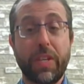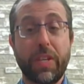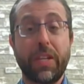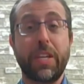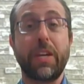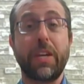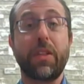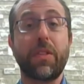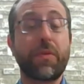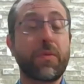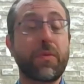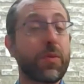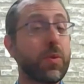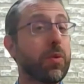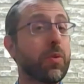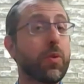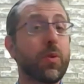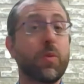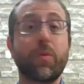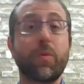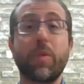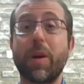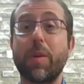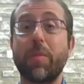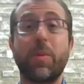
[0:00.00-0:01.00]
digging through
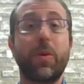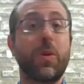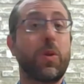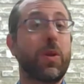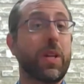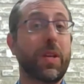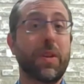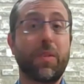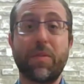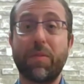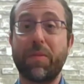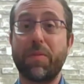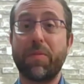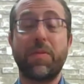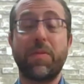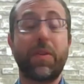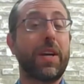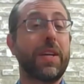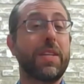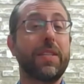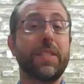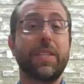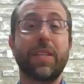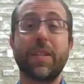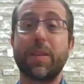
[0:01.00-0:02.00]
the rubble and
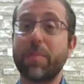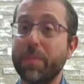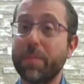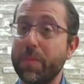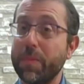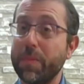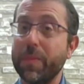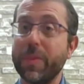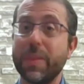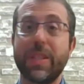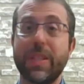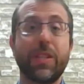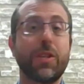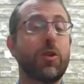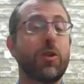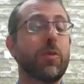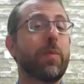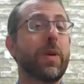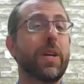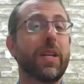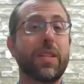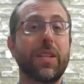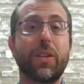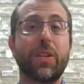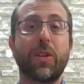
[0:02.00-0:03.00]
finding
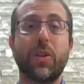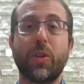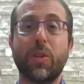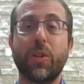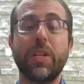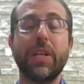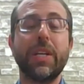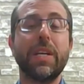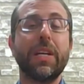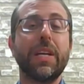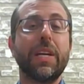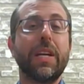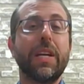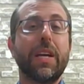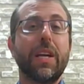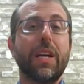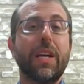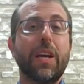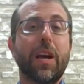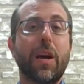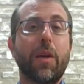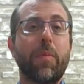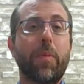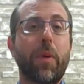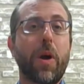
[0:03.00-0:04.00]
little by little
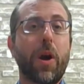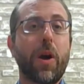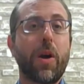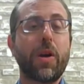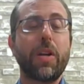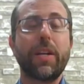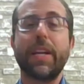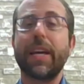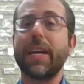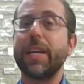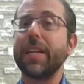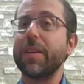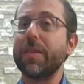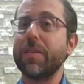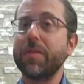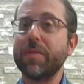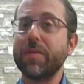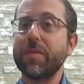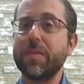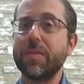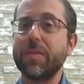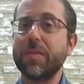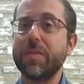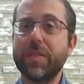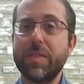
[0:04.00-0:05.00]
apart
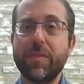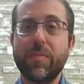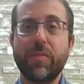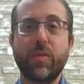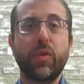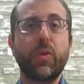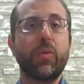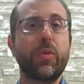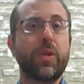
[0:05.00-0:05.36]
and do,